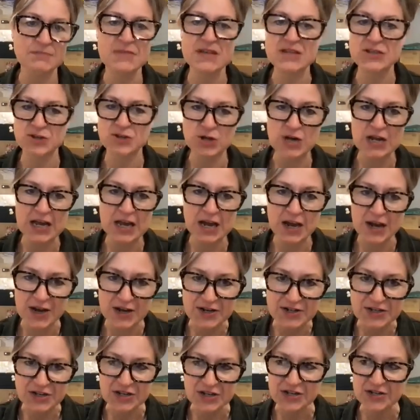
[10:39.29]
mystery
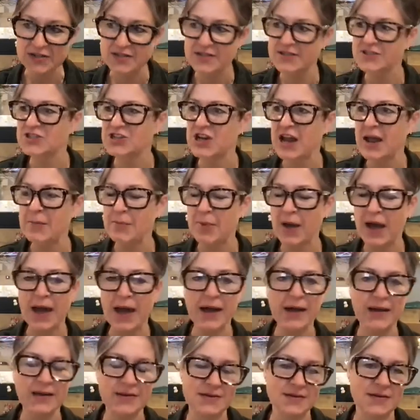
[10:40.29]
gardens,
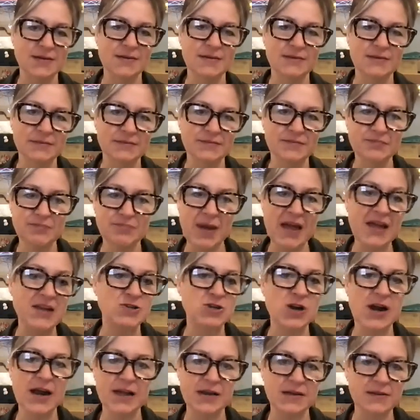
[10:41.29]
jetpacks and pet
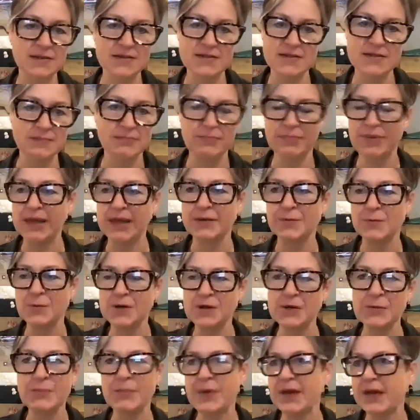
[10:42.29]
dragons and
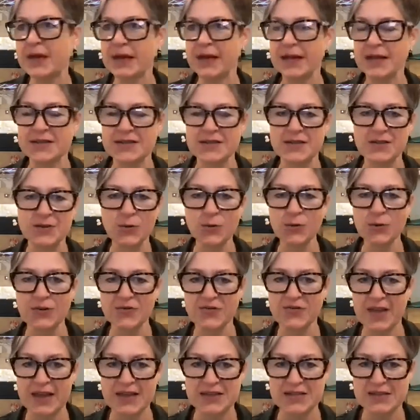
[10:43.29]
woodland picnics and all
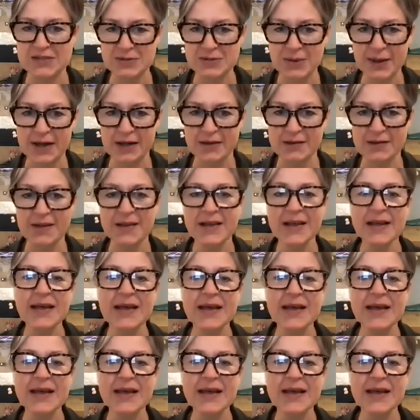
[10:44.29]
of that as well.